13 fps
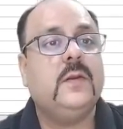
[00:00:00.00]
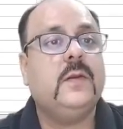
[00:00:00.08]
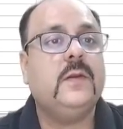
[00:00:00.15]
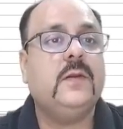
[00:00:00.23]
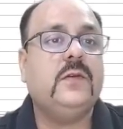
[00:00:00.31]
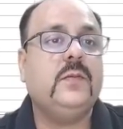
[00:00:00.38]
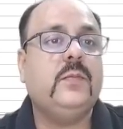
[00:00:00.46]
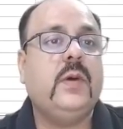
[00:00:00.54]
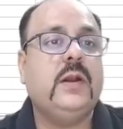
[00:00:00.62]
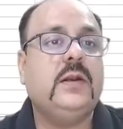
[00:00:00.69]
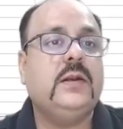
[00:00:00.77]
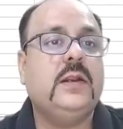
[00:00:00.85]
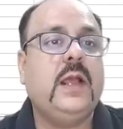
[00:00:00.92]
so
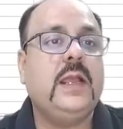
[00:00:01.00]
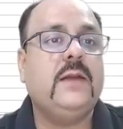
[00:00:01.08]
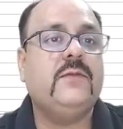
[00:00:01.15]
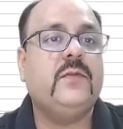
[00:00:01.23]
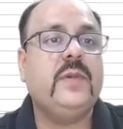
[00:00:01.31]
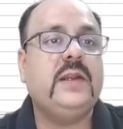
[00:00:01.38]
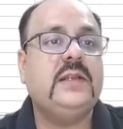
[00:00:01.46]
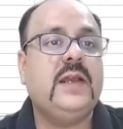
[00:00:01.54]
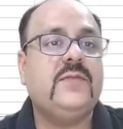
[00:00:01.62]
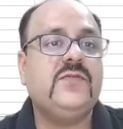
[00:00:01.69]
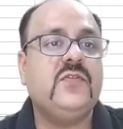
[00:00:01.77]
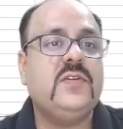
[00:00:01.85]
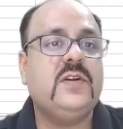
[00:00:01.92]
but I have to make it
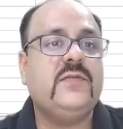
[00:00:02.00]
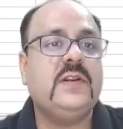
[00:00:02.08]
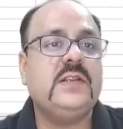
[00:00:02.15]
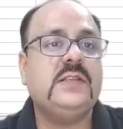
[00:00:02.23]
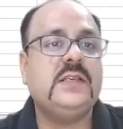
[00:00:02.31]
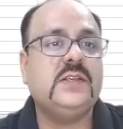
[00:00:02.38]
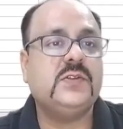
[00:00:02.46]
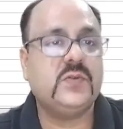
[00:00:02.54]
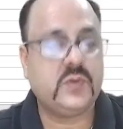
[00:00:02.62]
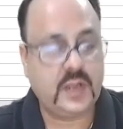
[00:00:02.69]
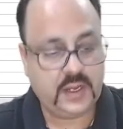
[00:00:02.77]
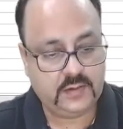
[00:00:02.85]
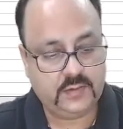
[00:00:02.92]
absolute referencing, so
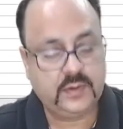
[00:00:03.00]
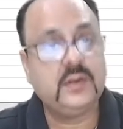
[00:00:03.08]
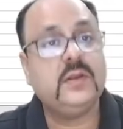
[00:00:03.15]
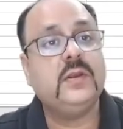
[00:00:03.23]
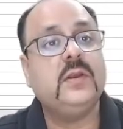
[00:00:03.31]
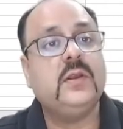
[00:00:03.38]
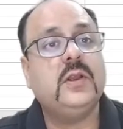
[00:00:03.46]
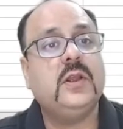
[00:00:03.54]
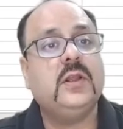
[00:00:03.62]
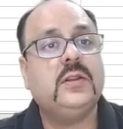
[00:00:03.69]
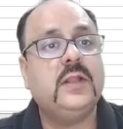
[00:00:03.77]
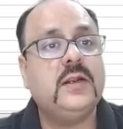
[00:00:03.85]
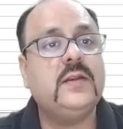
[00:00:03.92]
I'll
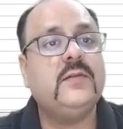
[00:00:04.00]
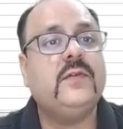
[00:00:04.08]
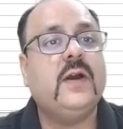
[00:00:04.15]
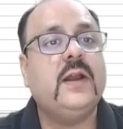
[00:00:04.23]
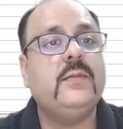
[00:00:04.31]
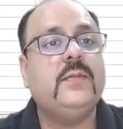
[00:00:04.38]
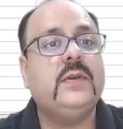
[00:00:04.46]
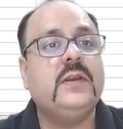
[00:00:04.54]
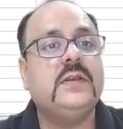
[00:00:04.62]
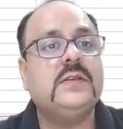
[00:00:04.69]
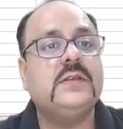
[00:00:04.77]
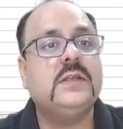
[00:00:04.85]
35, yes,